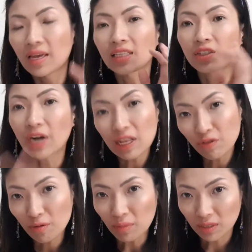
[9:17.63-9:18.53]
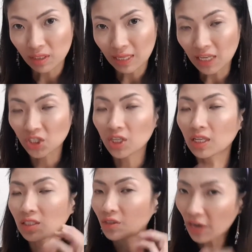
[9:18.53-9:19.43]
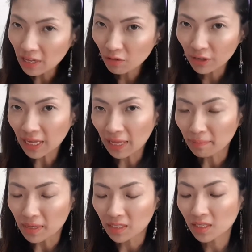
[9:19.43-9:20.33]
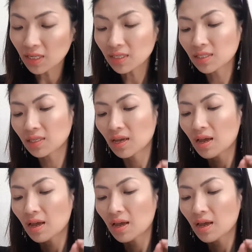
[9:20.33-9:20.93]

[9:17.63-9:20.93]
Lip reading: It's great for muscle tension. It's great for tight muscles.